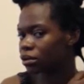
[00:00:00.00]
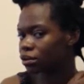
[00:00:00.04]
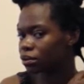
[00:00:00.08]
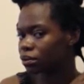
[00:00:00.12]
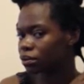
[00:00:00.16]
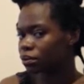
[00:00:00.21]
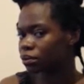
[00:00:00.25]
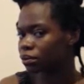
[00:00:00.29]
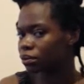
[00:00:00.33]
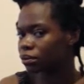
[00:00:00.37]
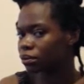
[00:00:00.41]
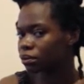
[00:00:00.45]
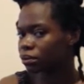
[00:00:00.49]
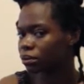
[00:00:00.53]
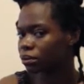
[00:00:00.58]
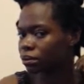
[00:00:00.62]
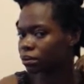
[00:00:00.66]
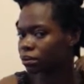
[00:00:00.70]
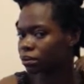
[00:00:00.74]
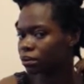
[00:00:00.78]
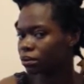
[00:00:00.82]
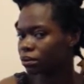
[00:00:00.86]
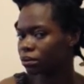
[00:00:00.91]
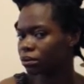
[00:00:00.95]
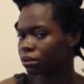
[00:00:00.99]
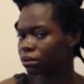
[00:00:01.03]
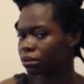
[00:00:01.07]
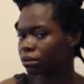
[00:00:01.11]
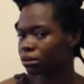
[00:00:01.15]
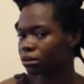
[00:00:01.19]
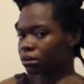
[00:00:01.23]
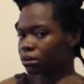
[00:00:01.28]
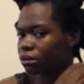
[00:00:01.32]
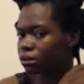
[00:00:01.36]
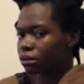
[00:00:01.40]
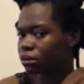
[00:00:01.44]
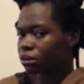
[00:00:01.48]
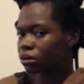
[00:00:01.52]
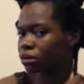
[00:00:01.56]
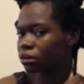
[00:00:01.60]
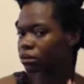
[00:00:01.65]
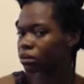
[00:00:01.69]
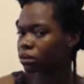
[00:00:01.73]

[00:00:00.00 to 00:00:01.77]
Nothing is said.